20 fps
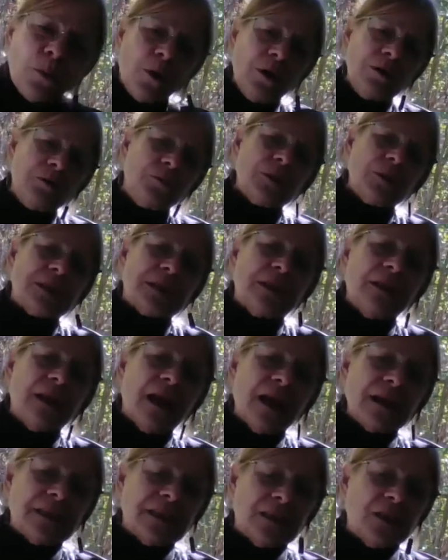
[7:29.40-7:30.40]
world was a
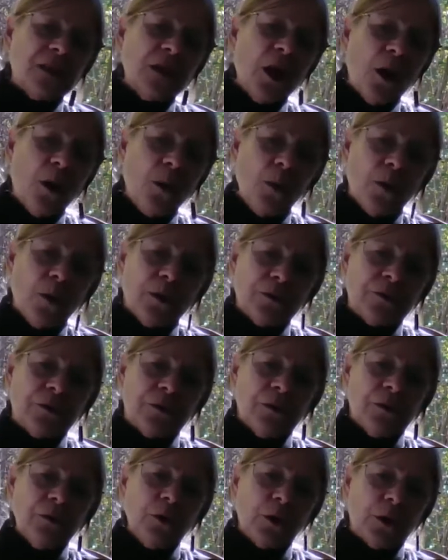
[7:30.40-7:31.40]
lot slower
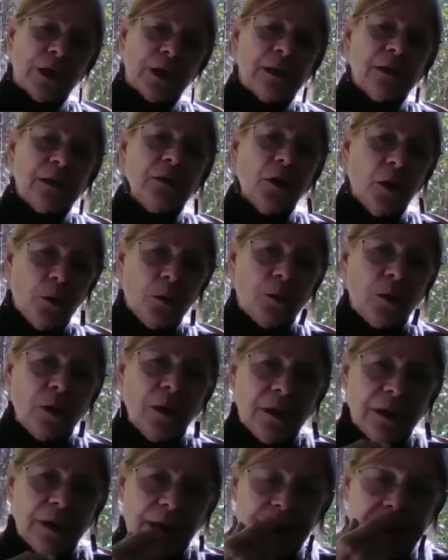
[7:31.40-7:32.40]
to look at
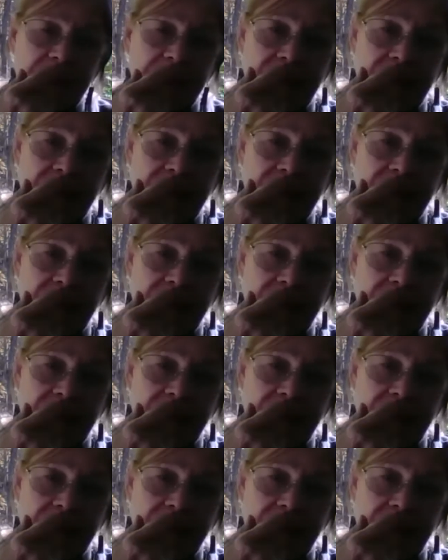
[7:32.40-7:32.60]
local. And